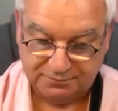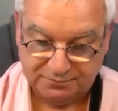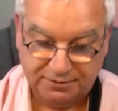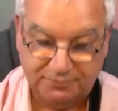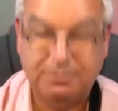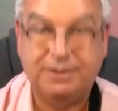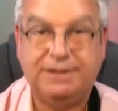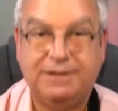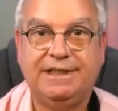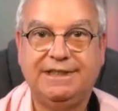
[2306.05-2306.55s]
We
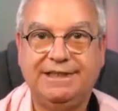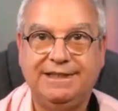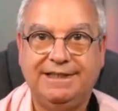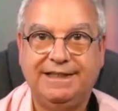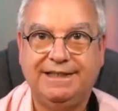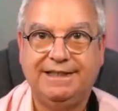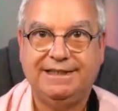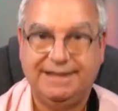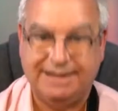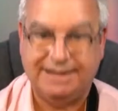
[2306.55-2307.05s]
presented
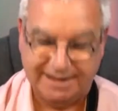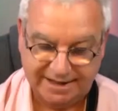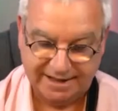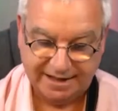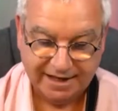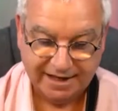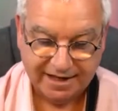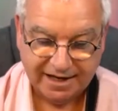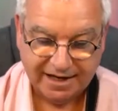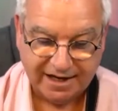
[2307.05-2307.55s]
it today,
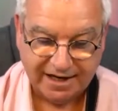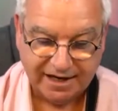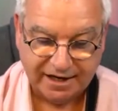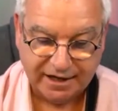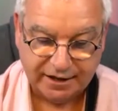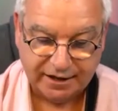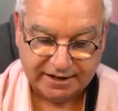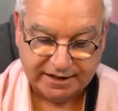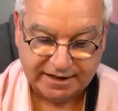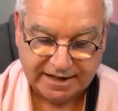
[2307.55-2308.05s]

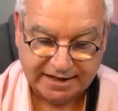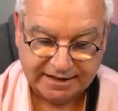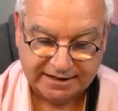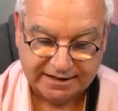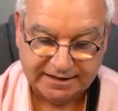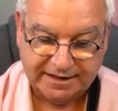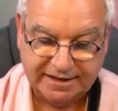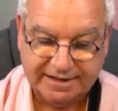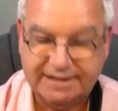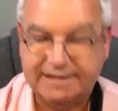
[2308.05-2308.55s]
uh, the
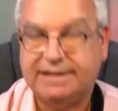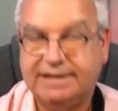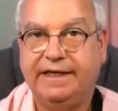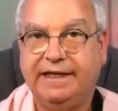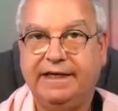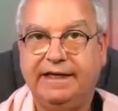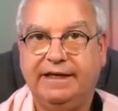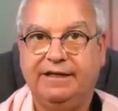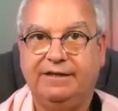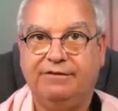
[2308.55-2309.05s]
Canon in
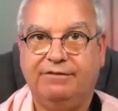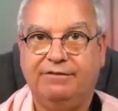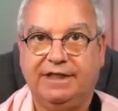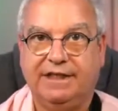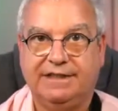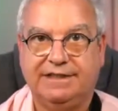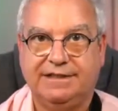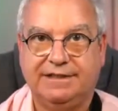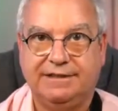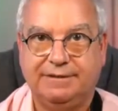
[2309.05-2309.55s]
C
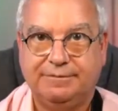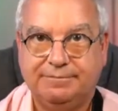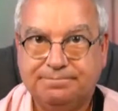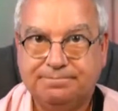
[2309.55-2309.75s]
Advanced.